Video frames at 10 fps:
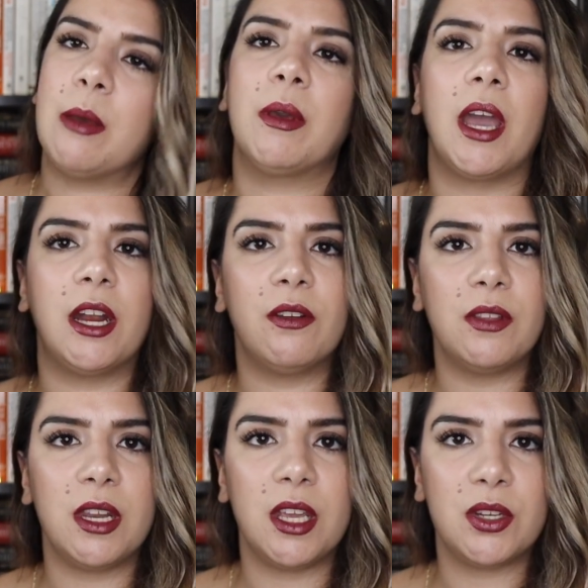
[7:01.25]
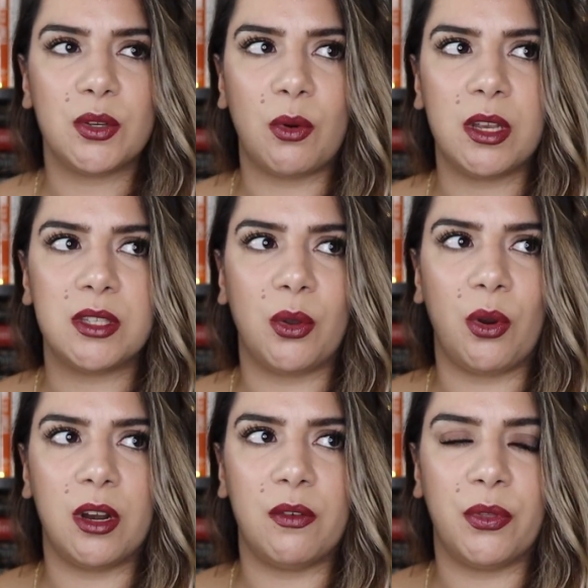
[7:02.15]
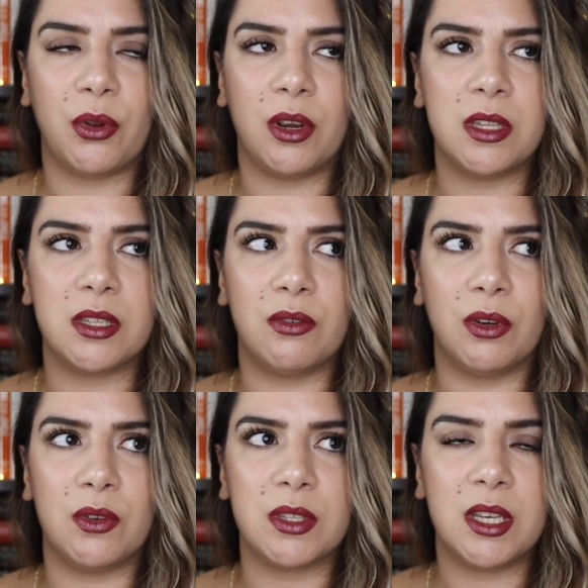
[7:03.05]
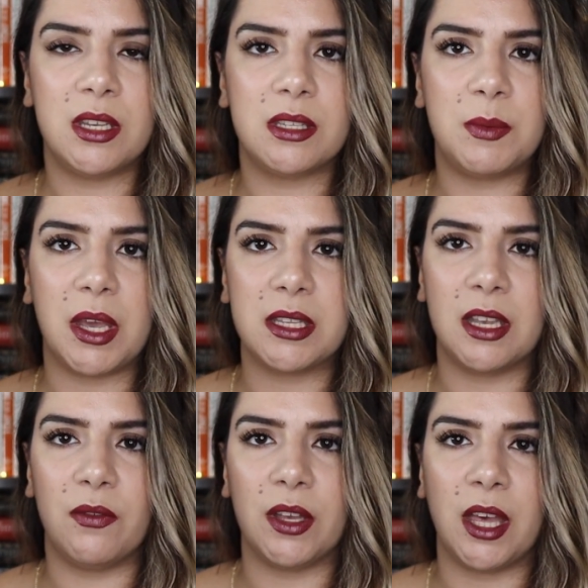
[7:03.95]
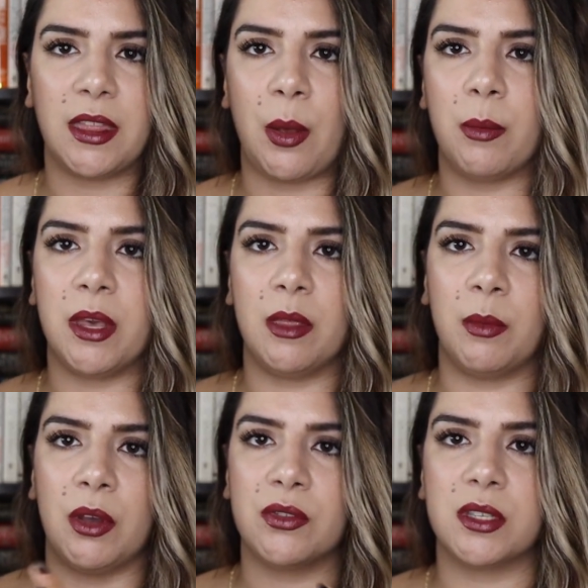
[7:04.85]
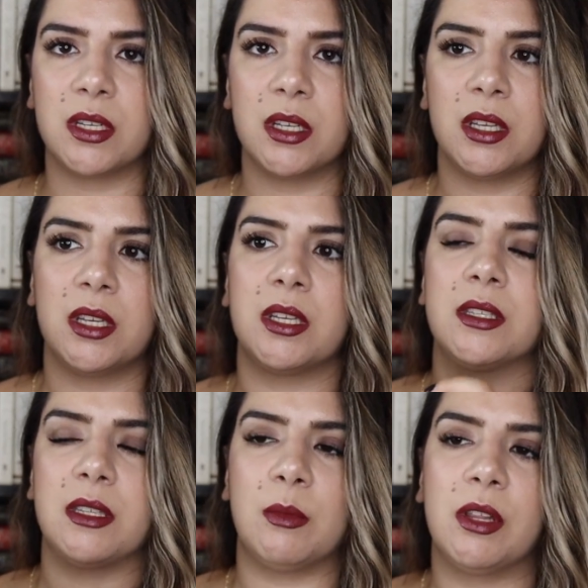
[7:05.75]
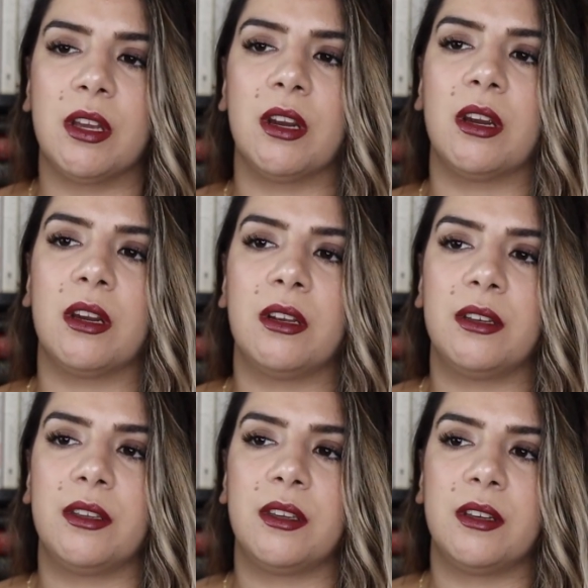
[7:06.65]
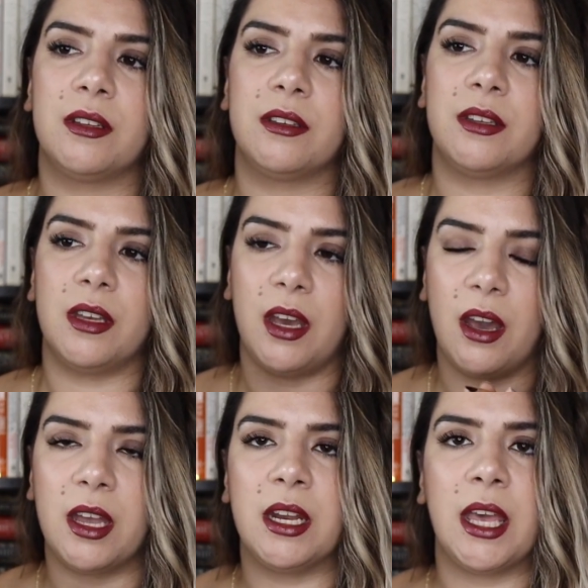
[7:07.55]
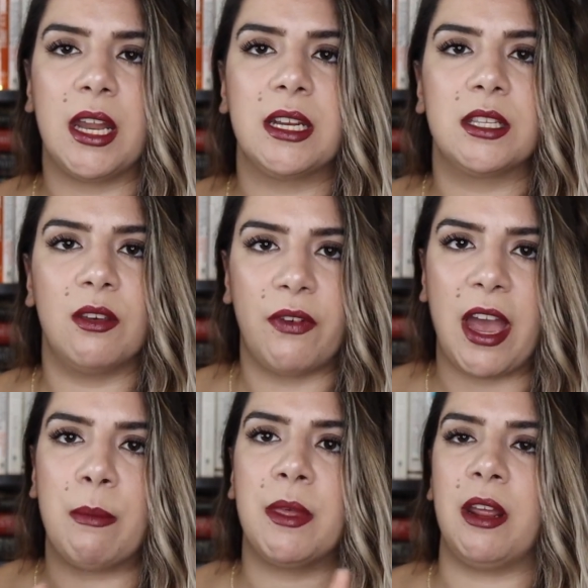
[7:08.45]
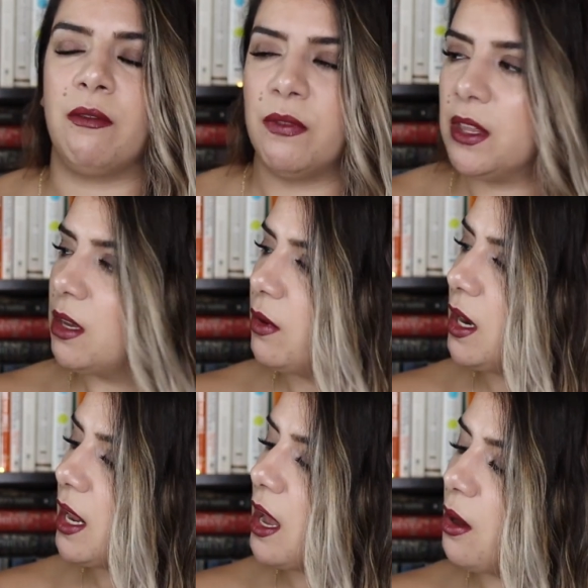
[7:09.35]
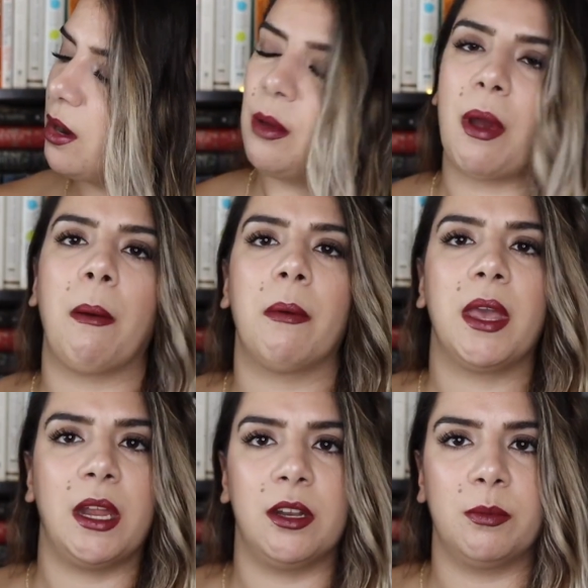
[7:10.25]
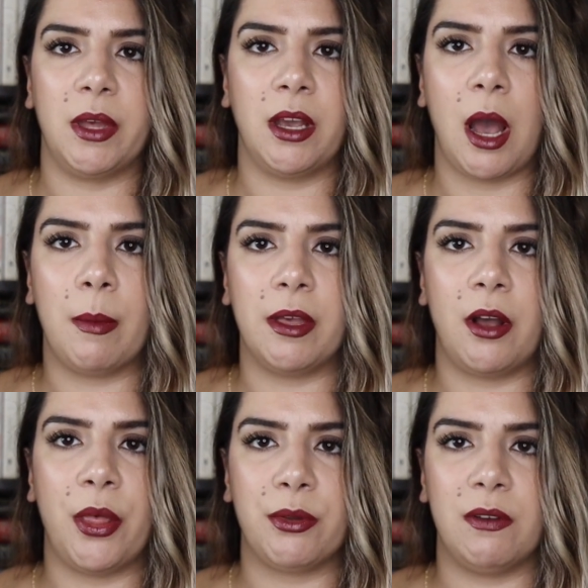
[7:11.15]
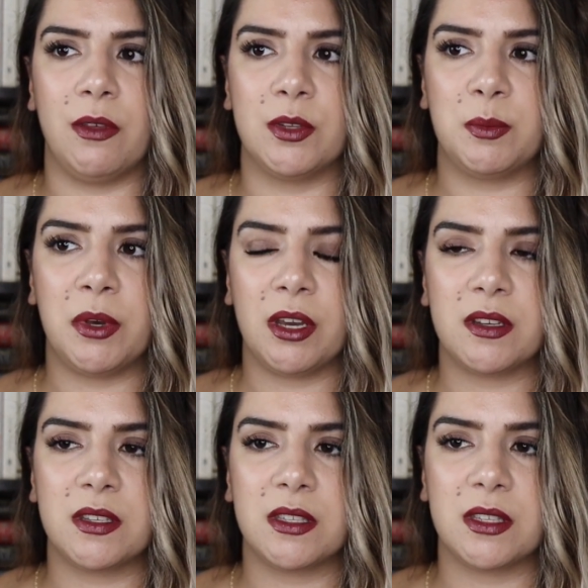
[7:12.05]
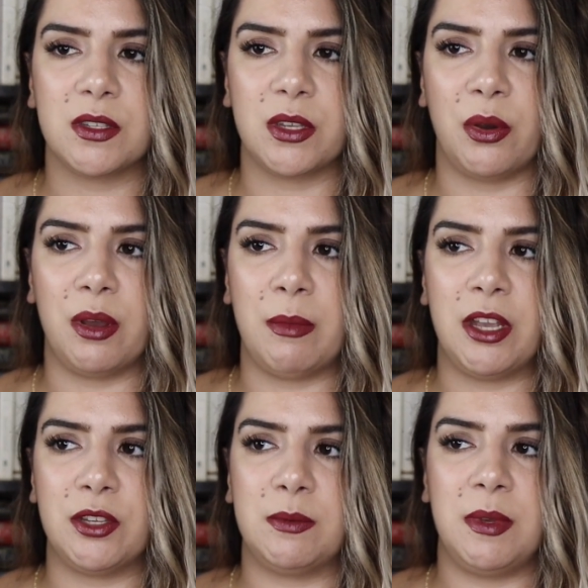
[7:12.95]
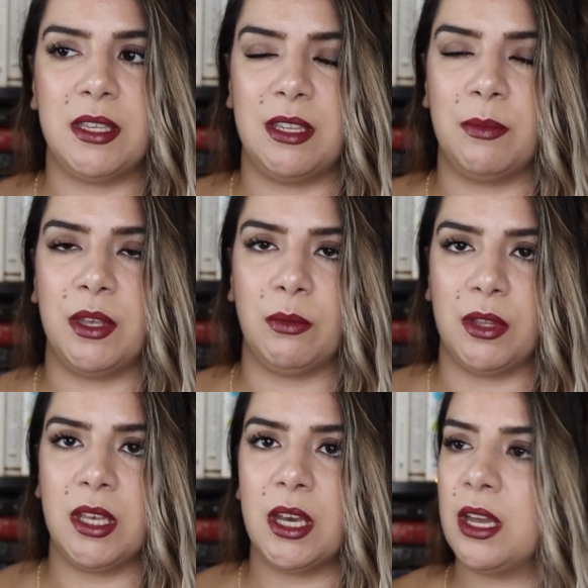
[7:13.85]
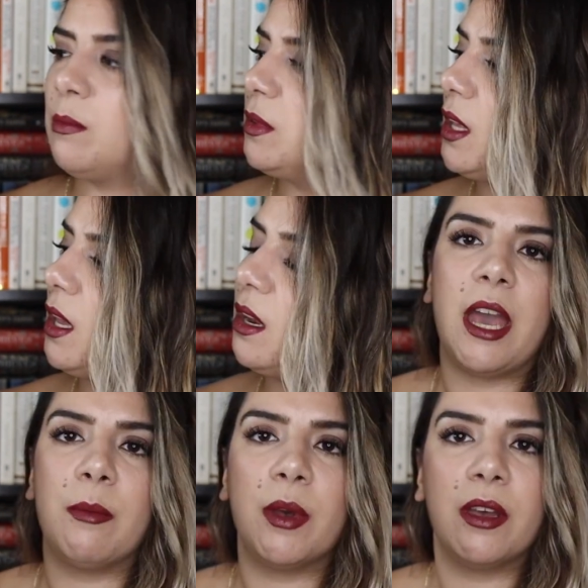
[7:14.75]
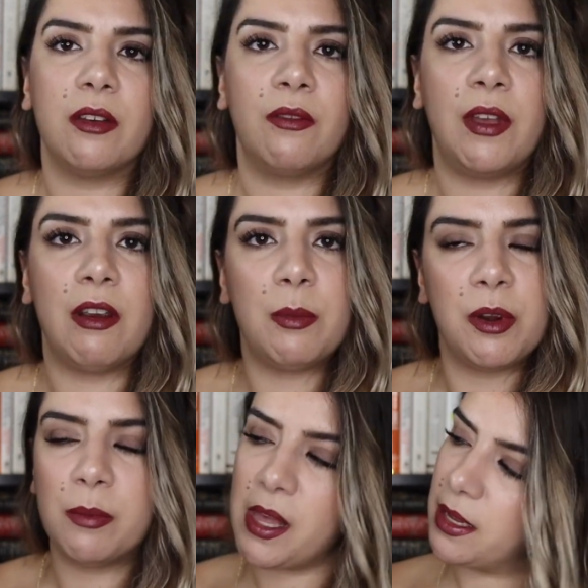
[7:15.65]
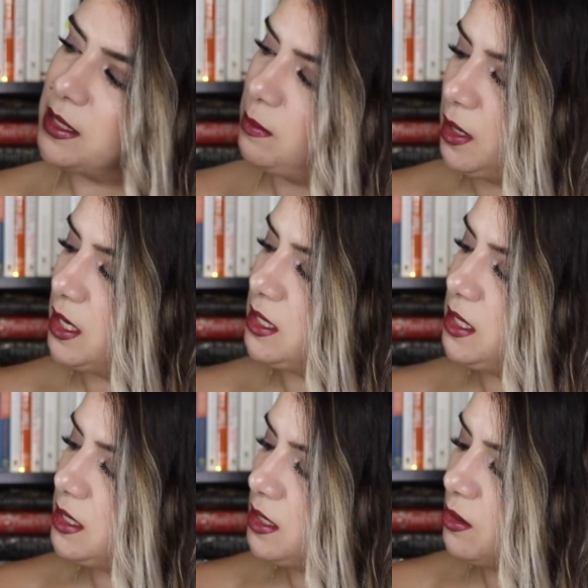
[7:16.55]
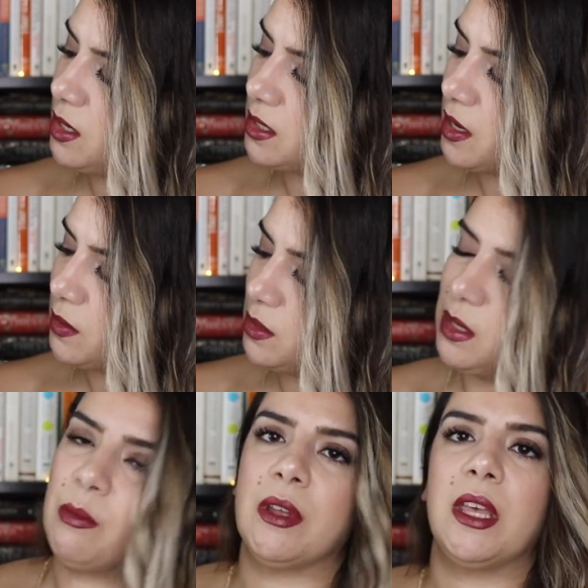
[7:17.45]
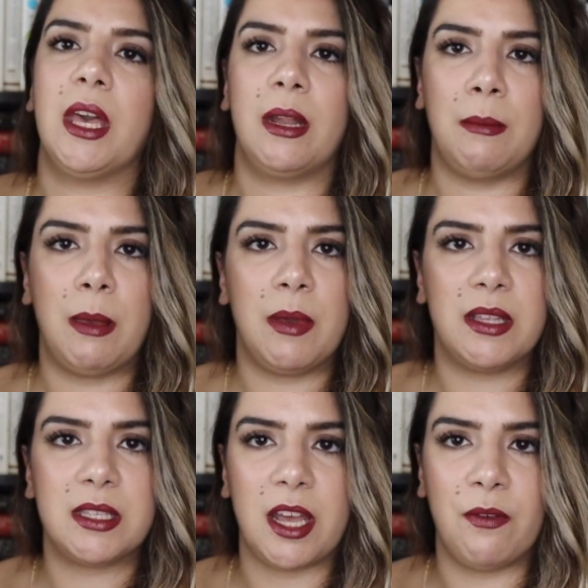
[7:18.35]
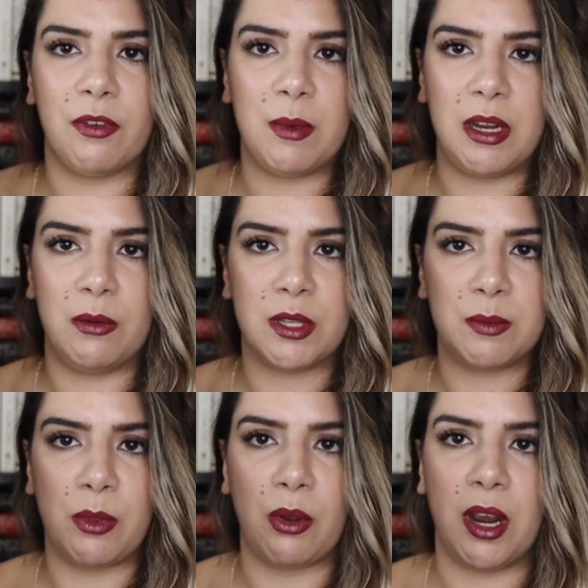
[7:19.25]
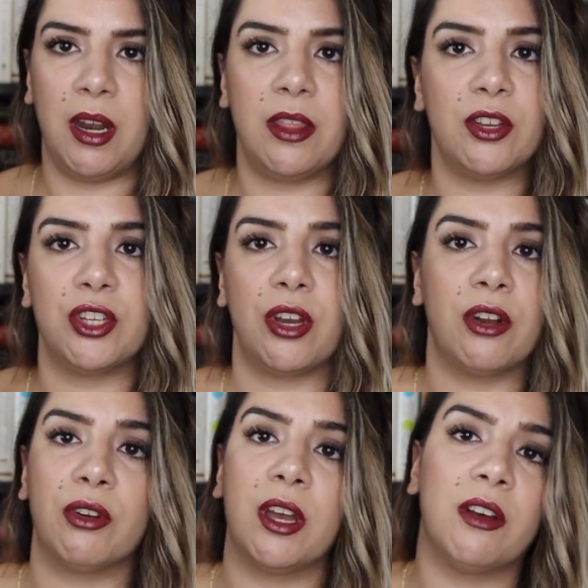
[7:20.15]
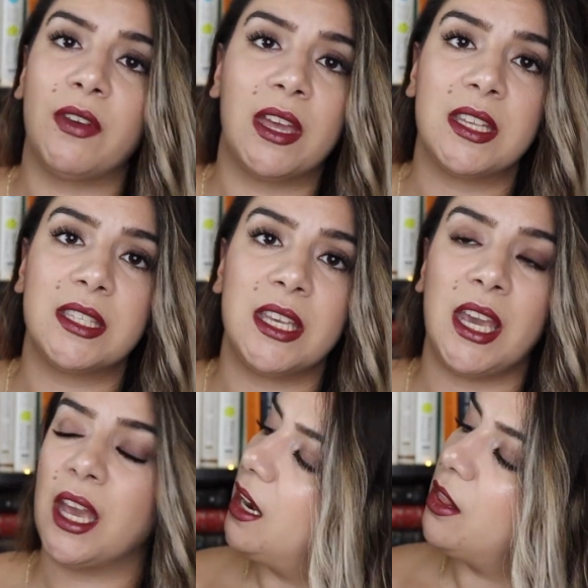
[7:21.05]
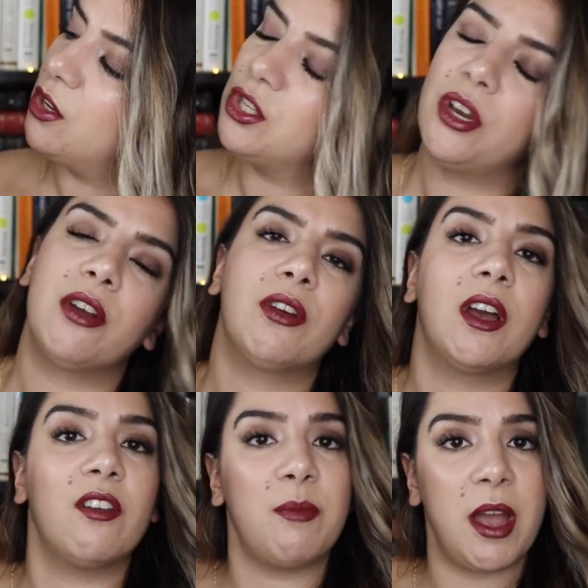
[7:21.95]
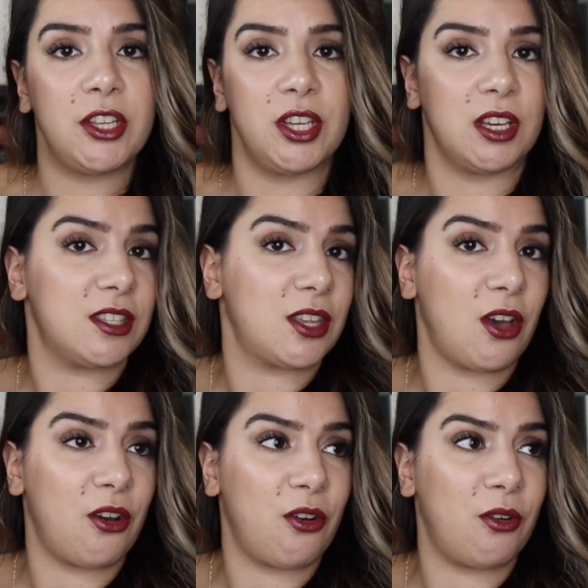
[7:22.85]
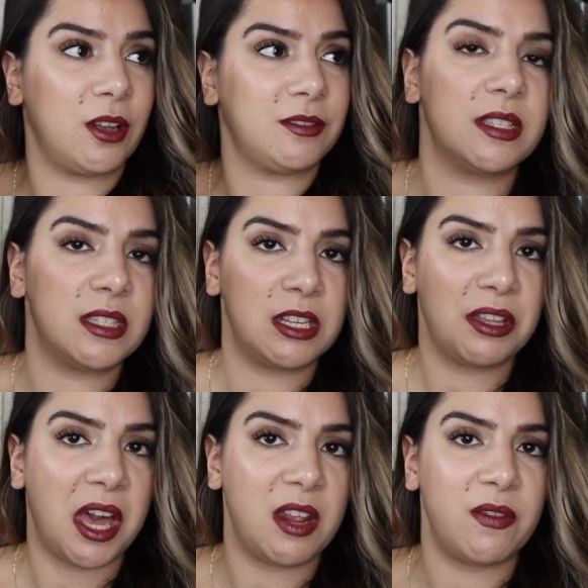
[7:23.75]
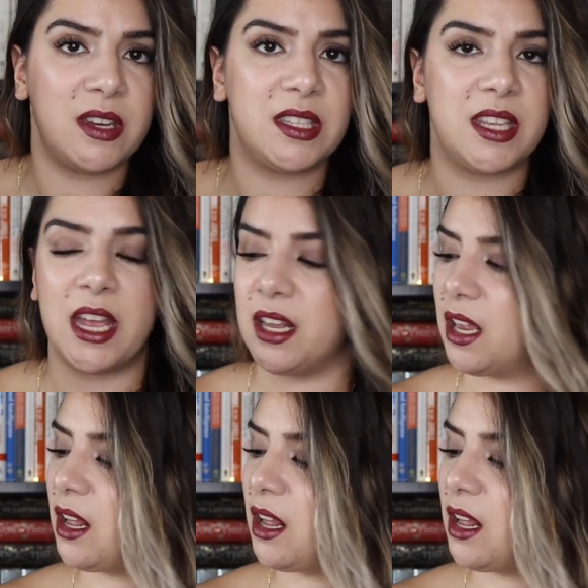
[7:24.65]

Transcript: I'm kind of leaning towards A Court of Thorns and Roses because I feel like that will be the most similar in getting to the vibe that I'm feeling right now, and I'll probably end up like gobbling all 3 of those books, so it might just be something really good. But then I'm very perplexed because these series also seem really good, and maybe it's time for me to explore another genre of fantasy, another genre of magic. So still kind of undecided.